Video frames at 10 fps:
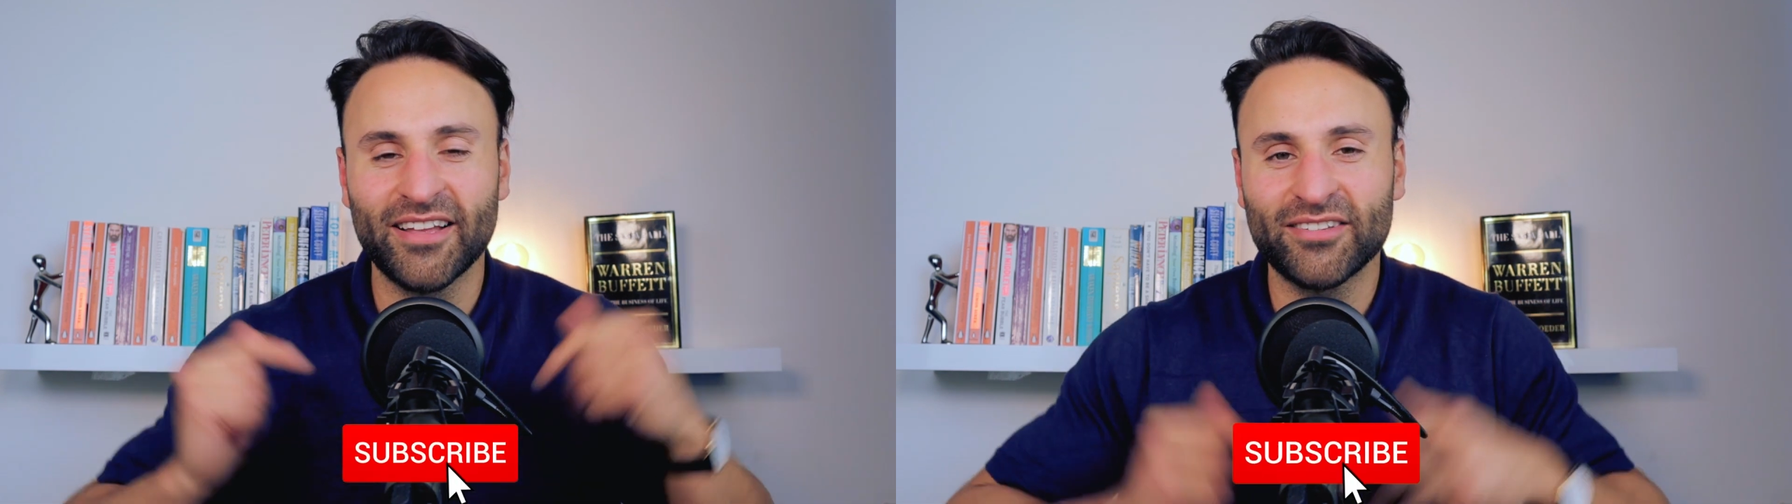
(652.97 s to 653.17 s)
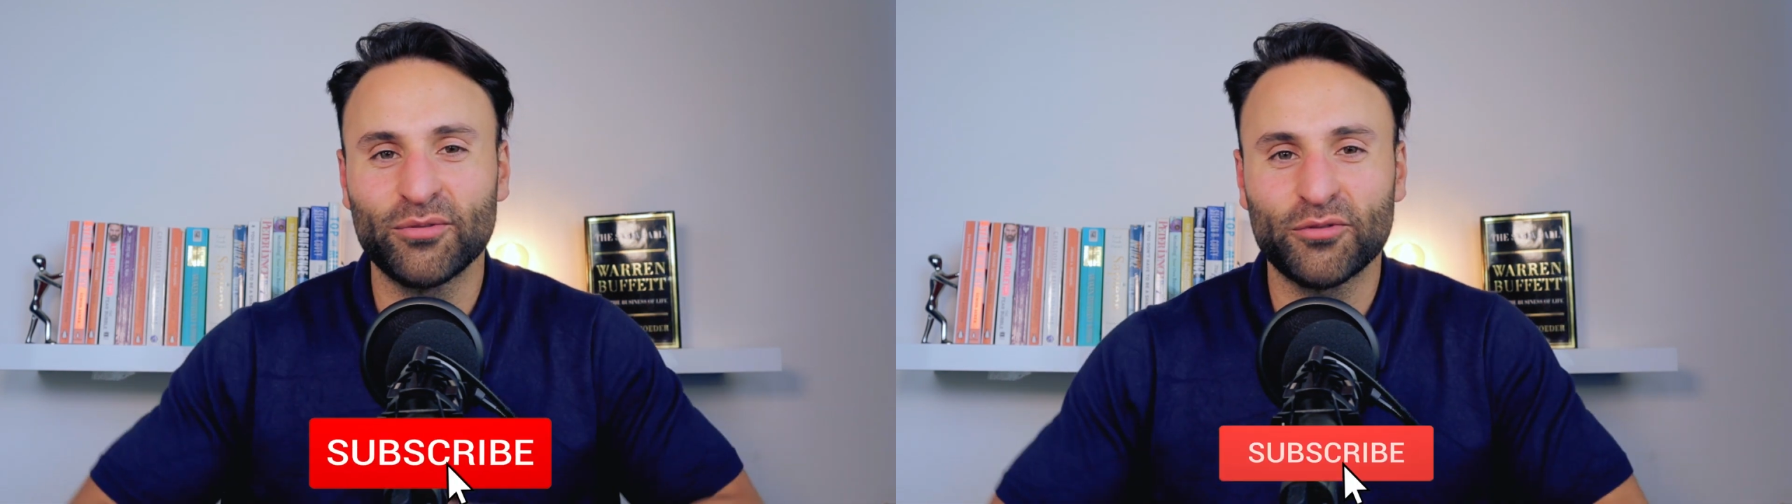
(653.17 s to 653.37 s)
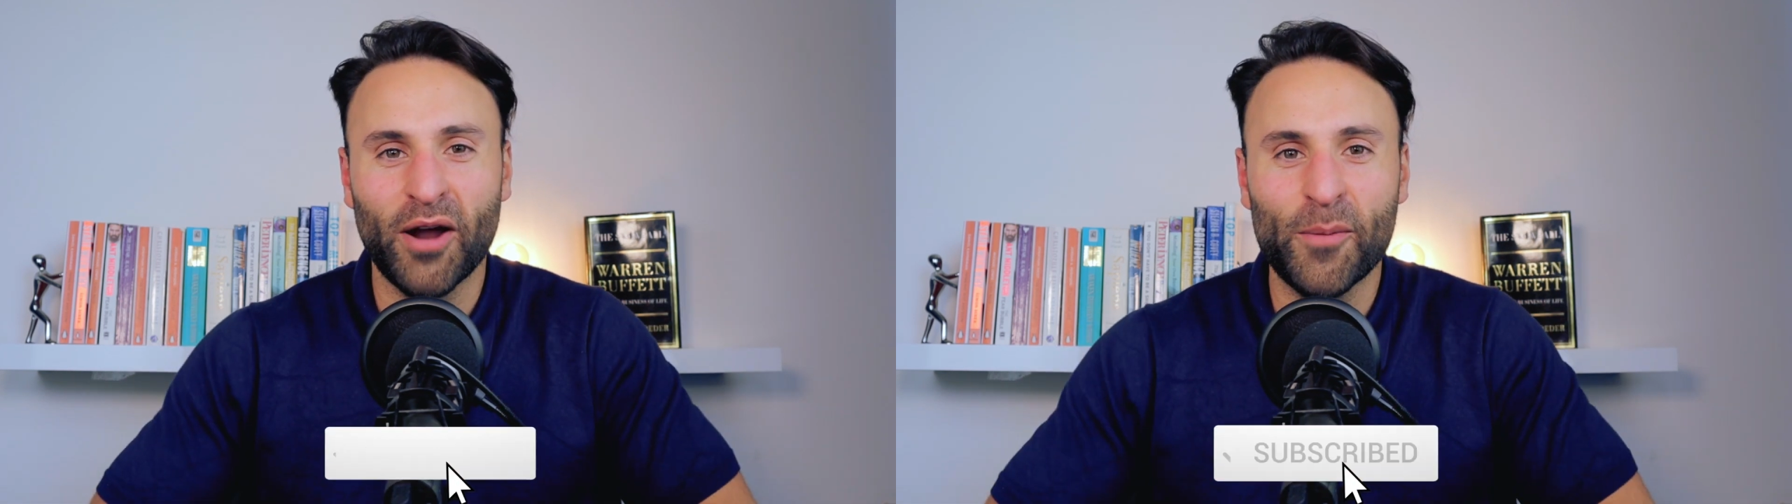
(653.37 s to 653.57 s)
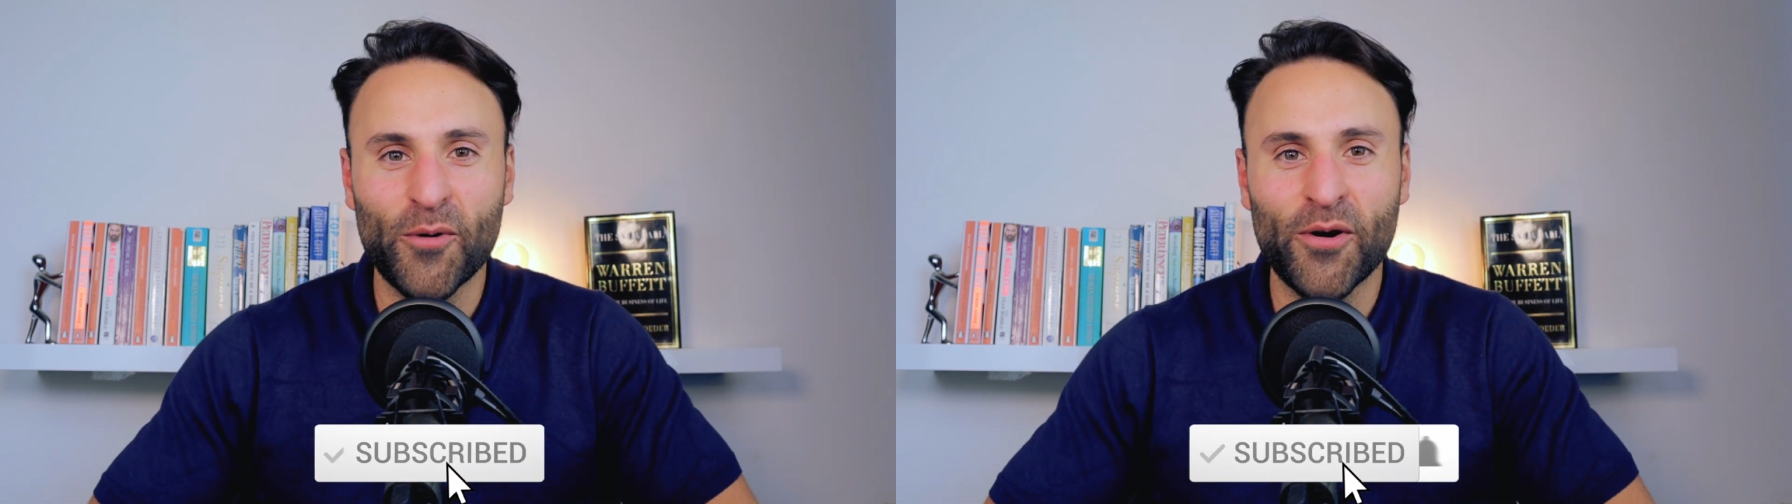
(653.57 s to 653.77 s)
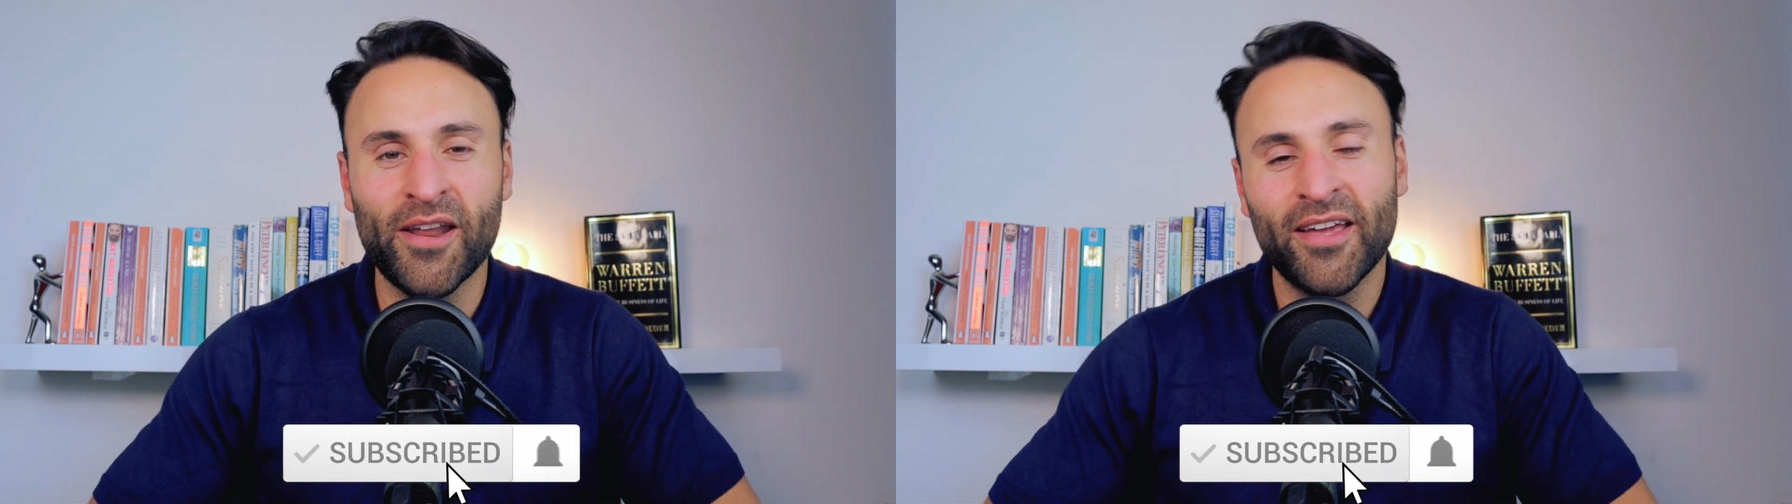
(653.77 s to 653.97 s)
that subscribe
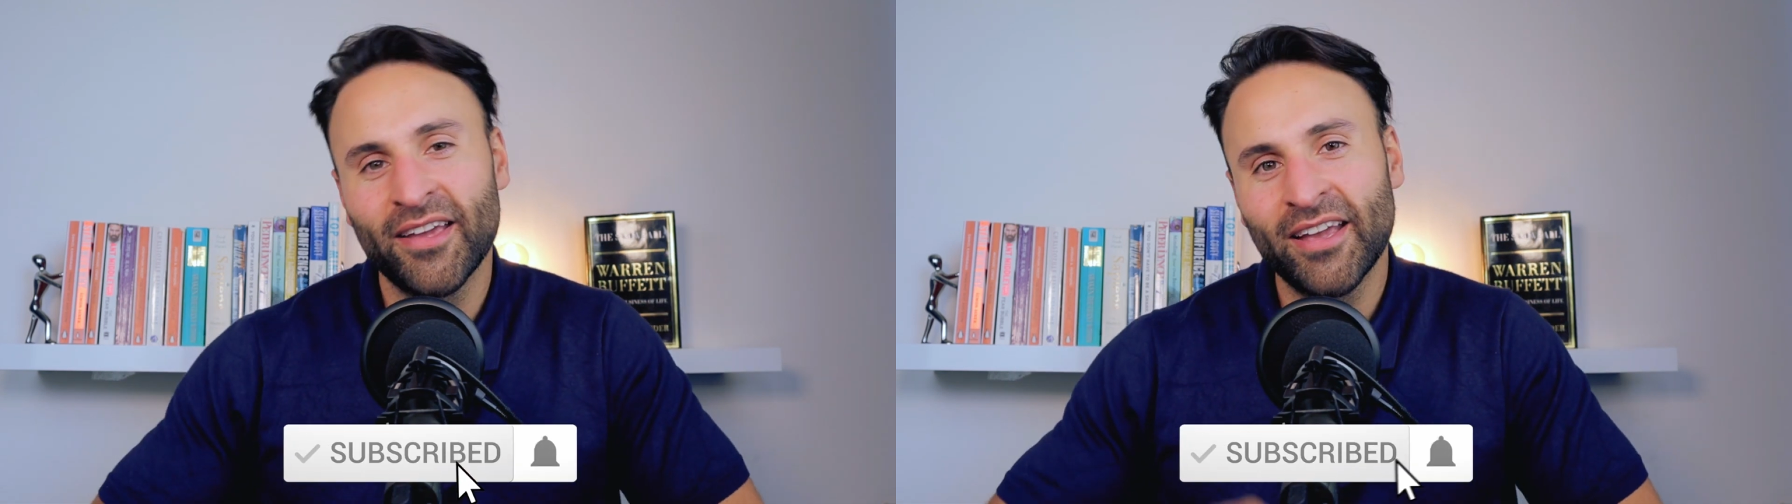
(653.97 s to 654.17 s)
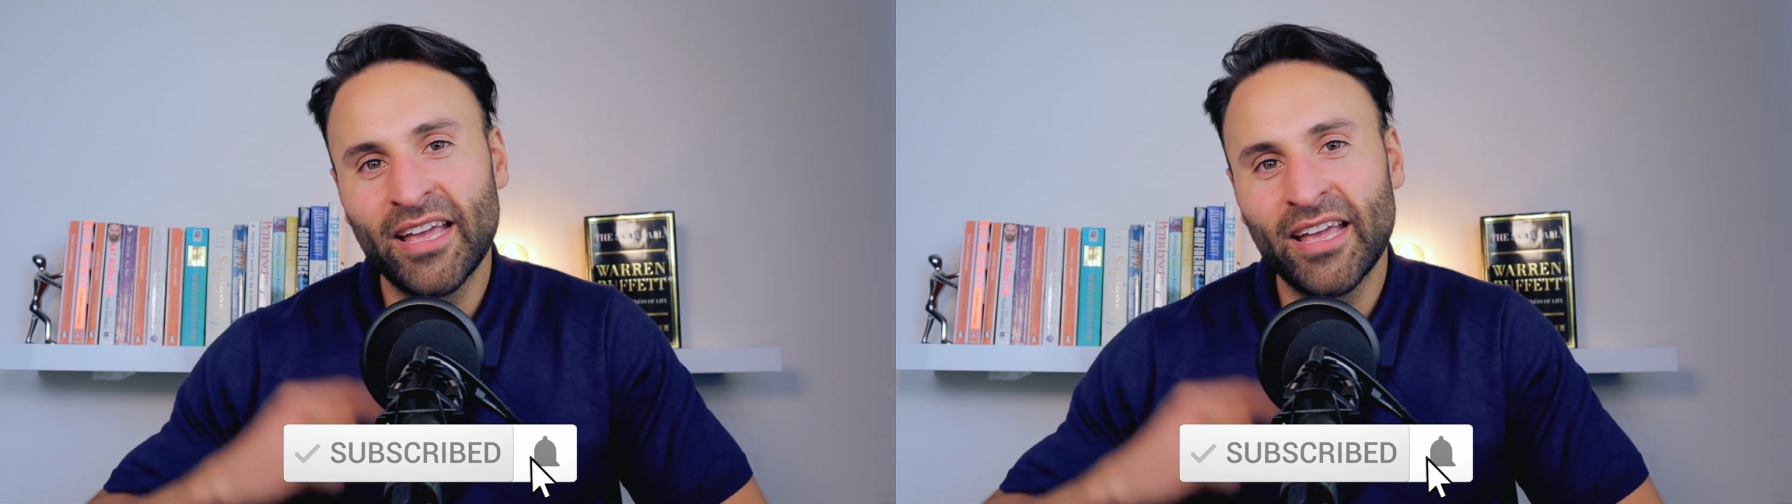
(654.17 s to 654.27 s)
button,